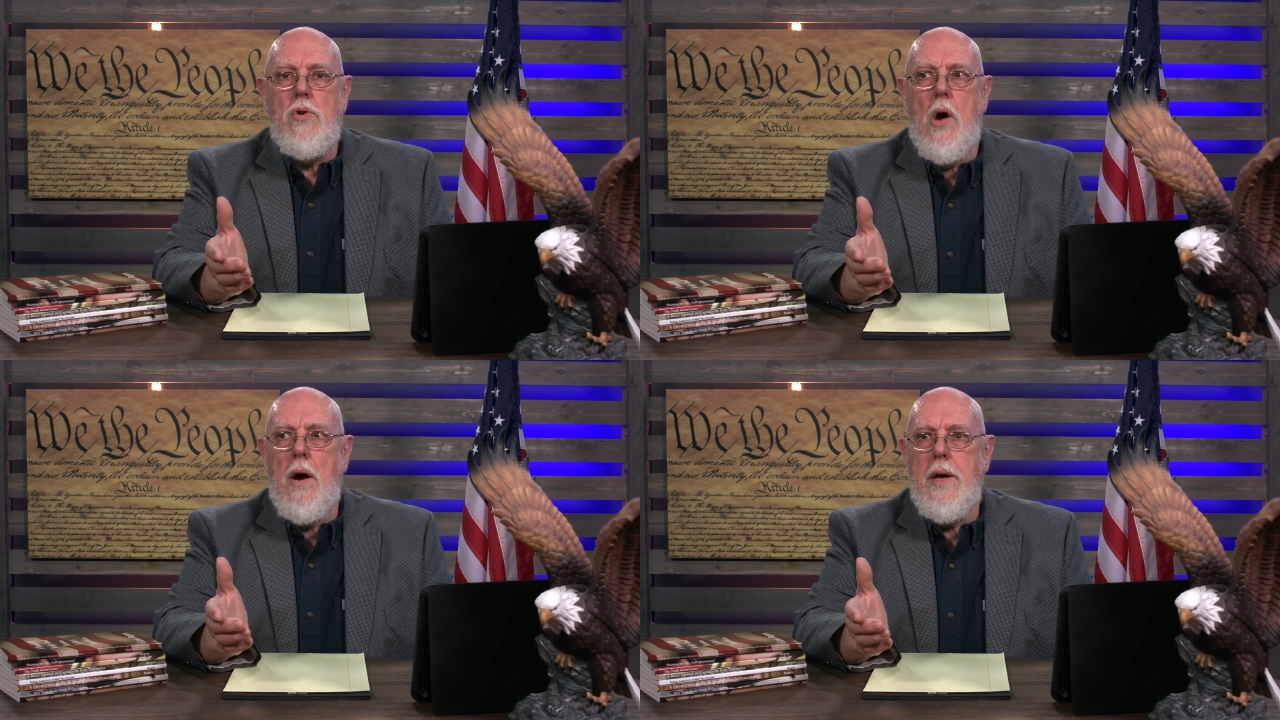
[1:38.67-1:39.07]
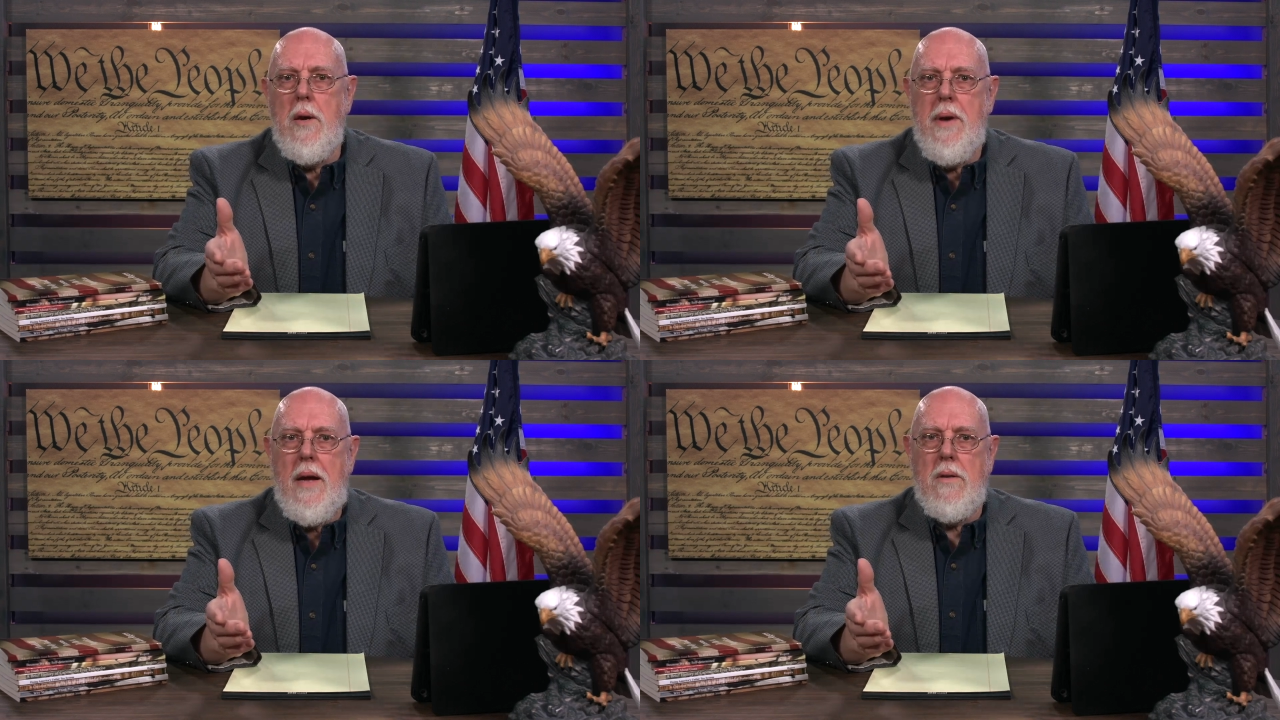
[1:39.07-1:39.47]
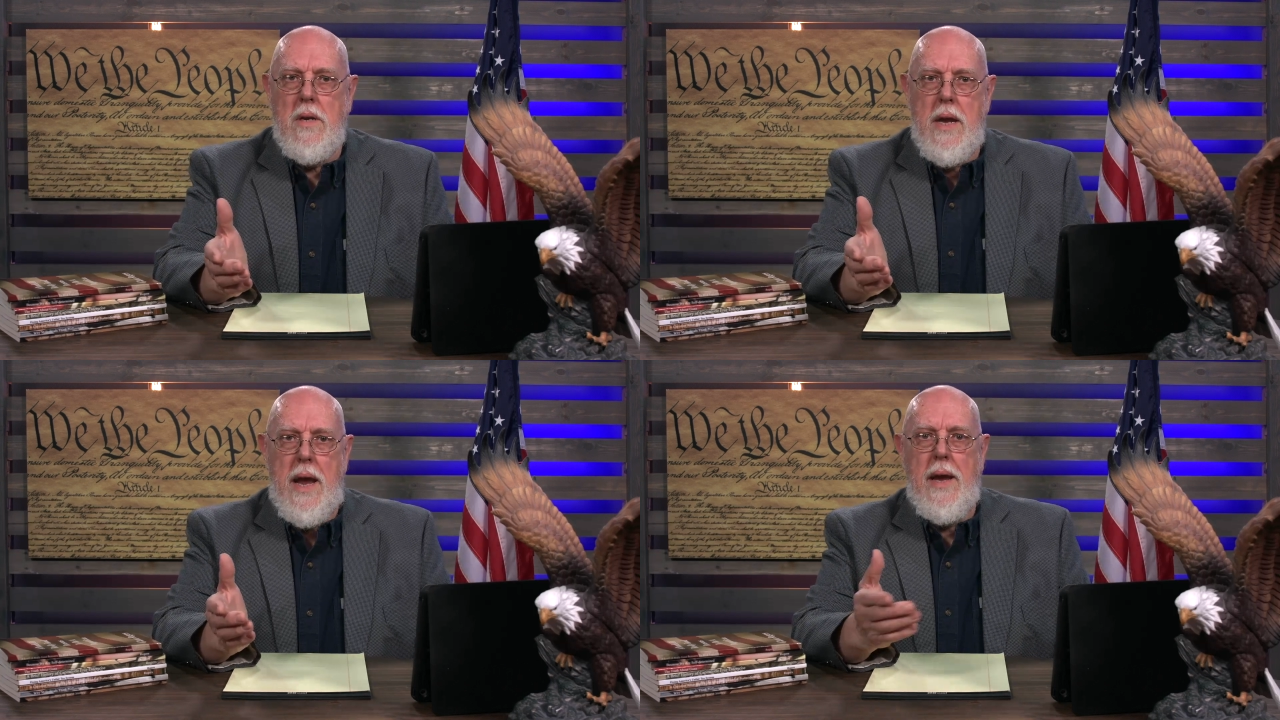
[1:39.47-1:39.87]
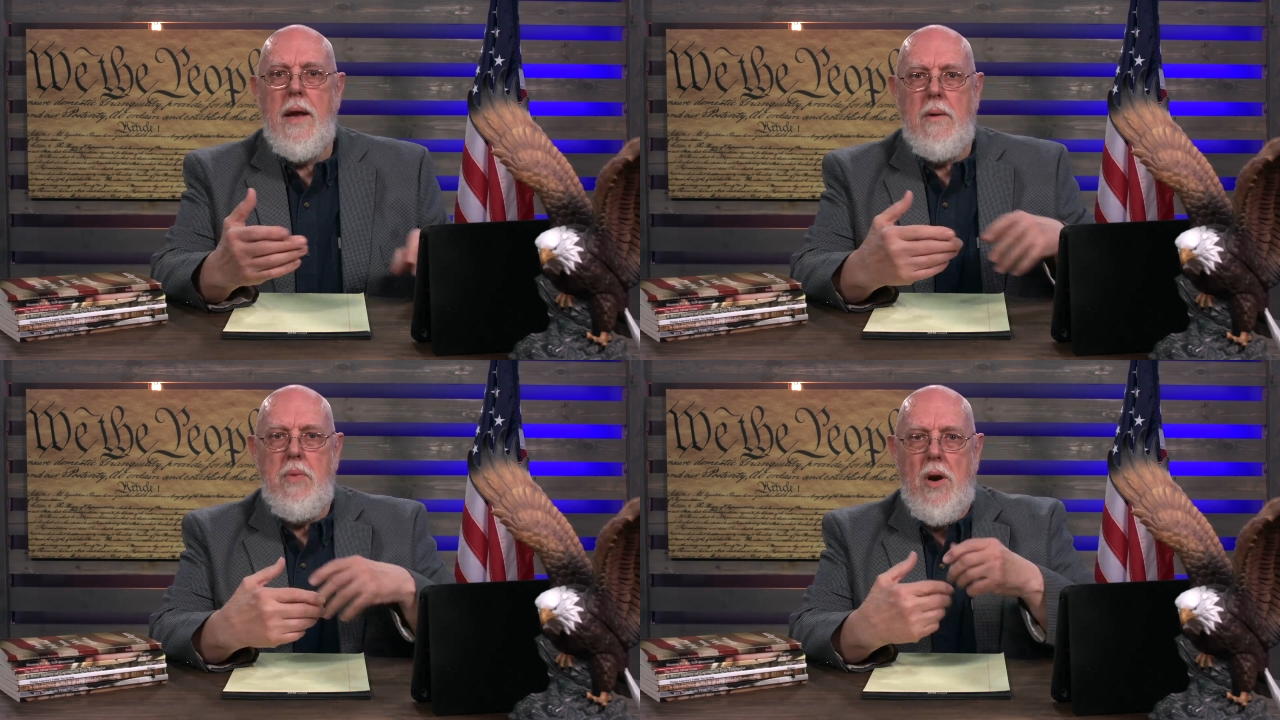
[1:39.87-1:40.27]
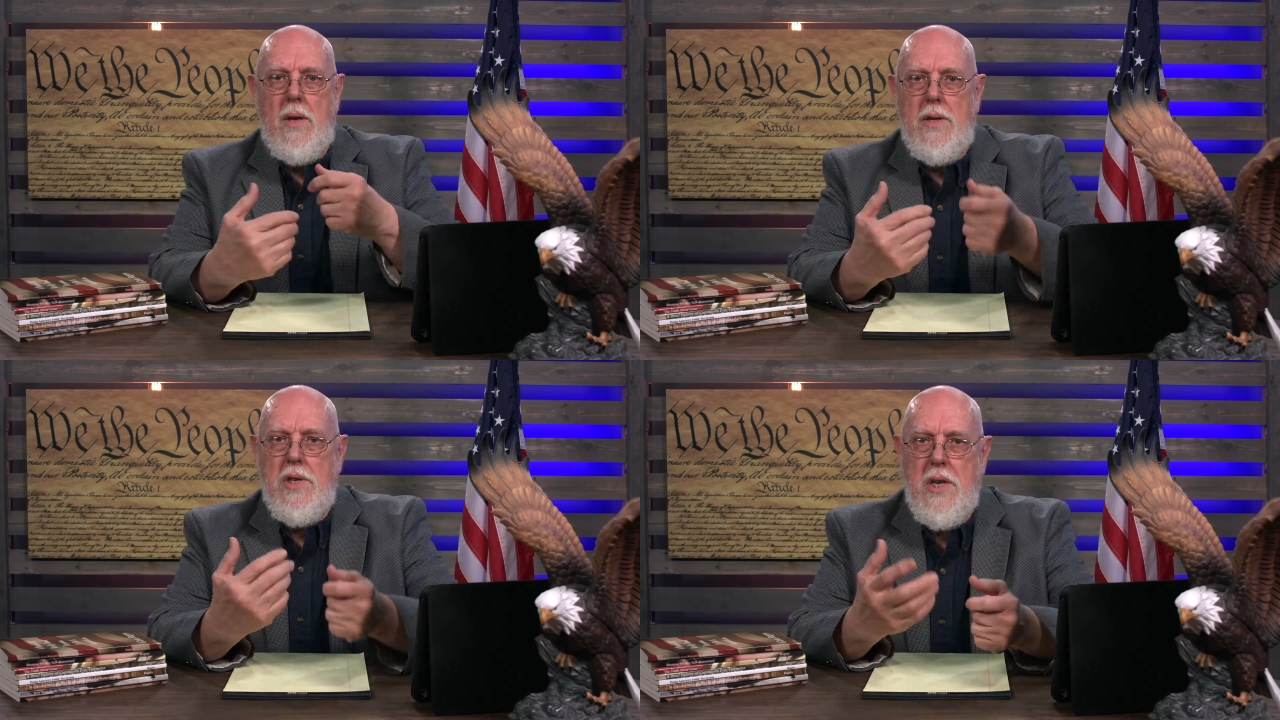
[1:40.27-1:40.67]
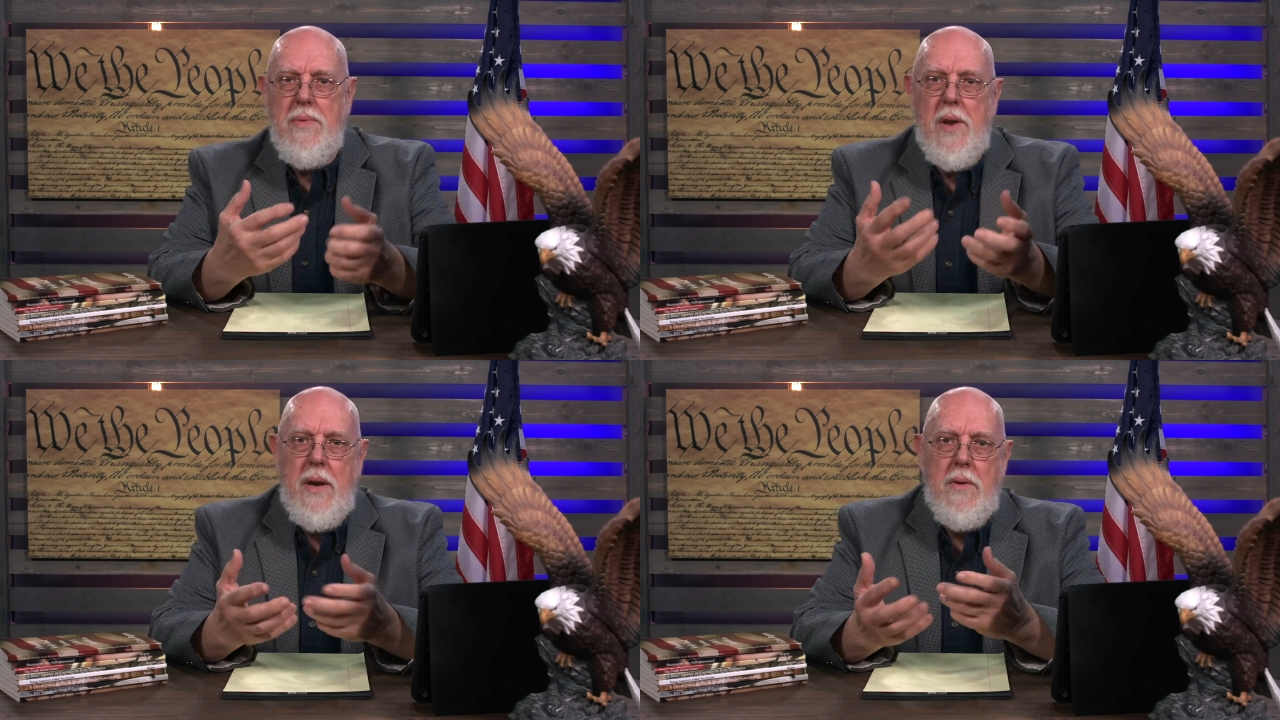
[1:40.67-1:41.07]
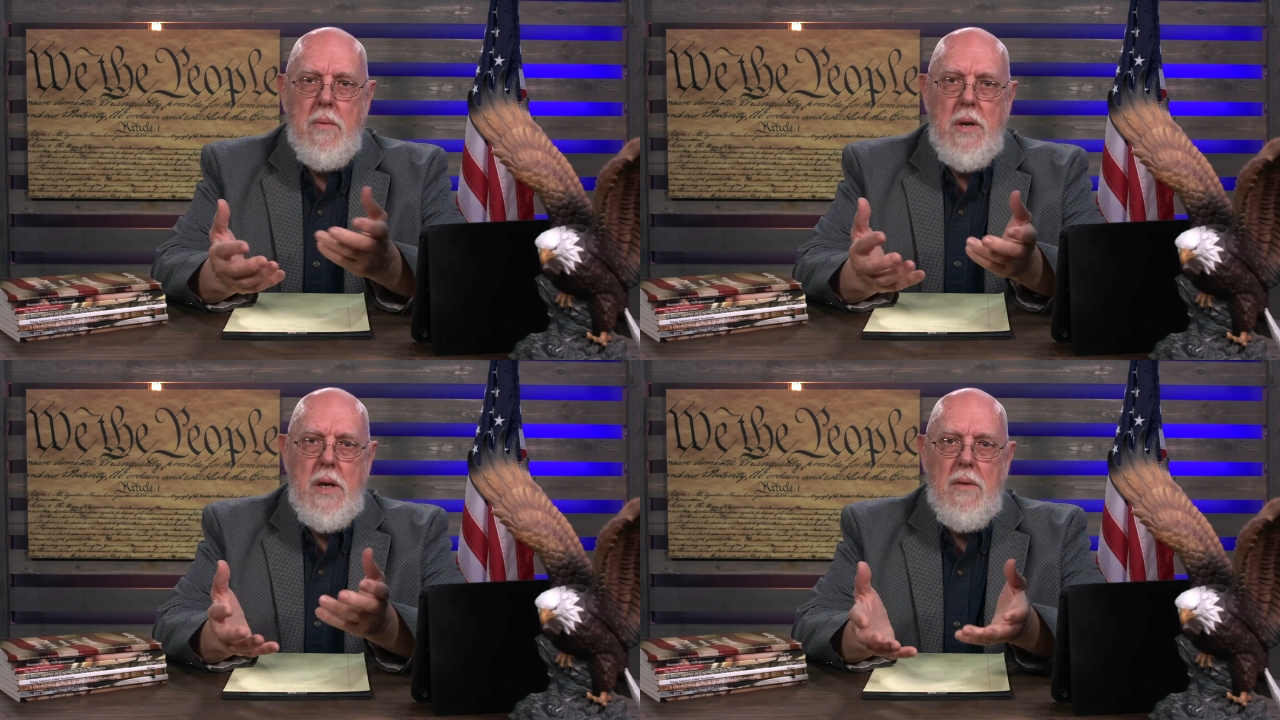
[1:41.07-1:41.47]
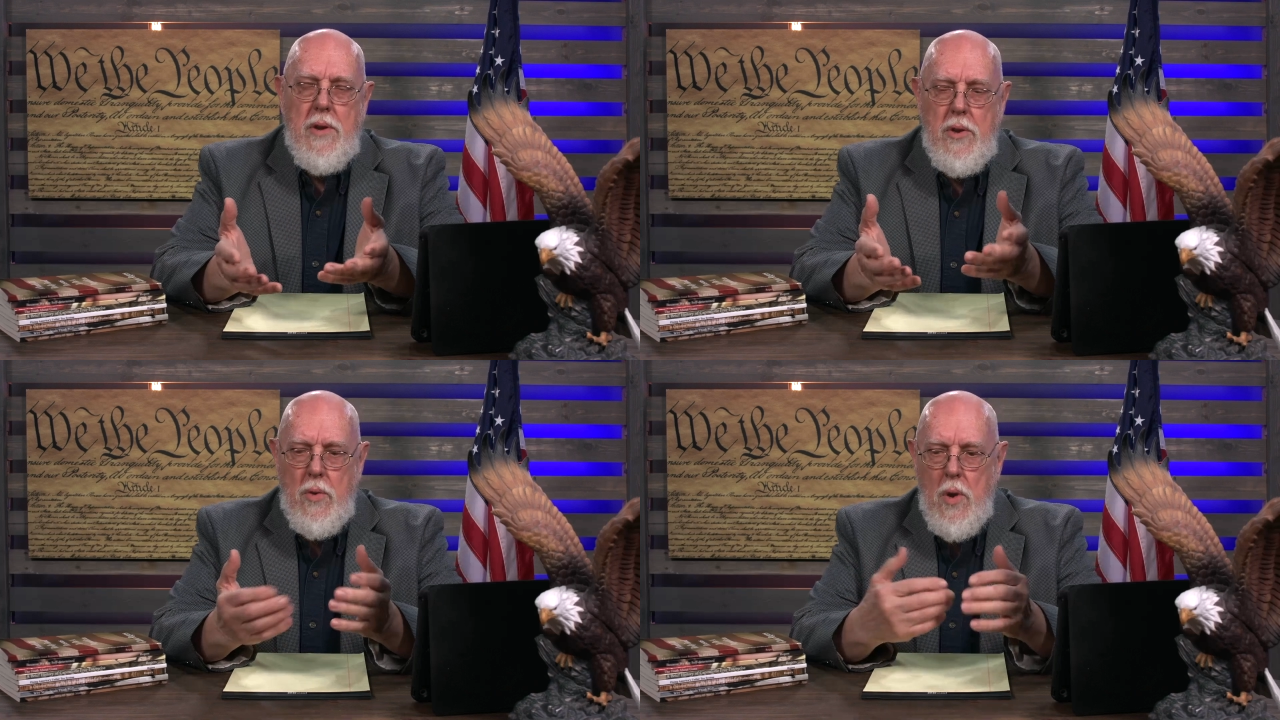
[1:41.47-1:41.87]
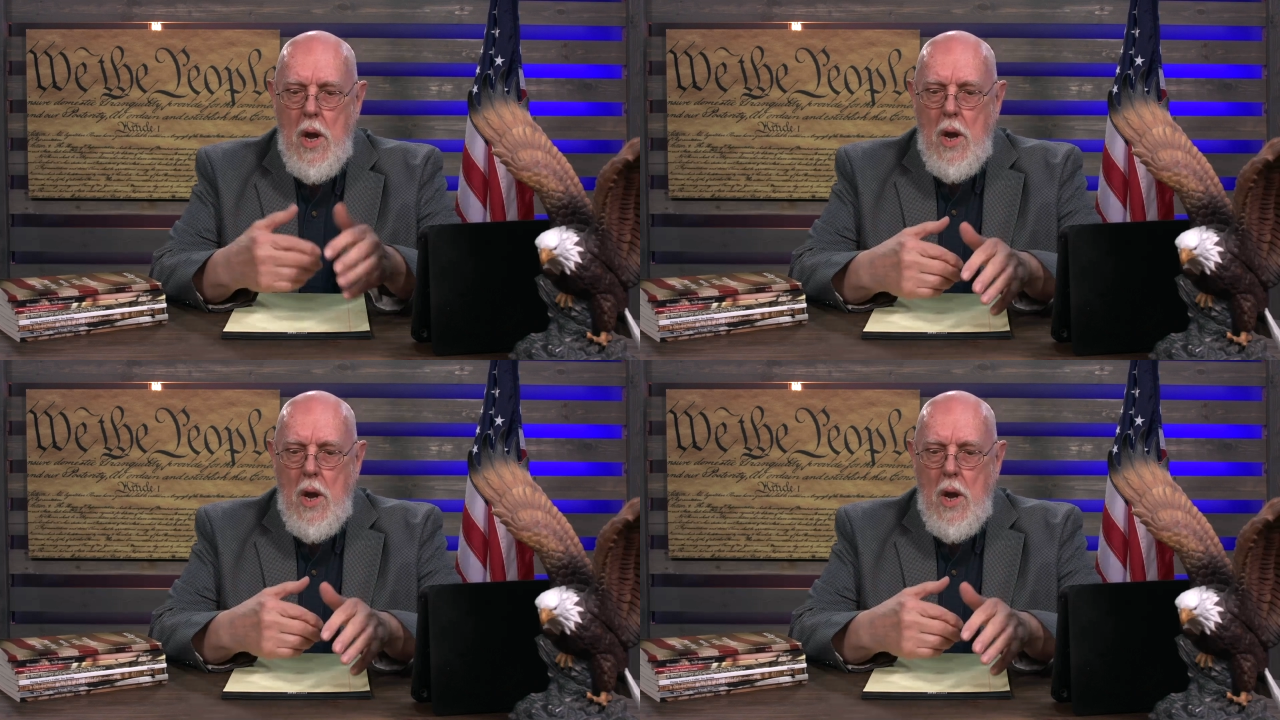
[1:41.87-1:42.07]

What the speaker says: talking about today and part of the stuff that I'm going to be giving you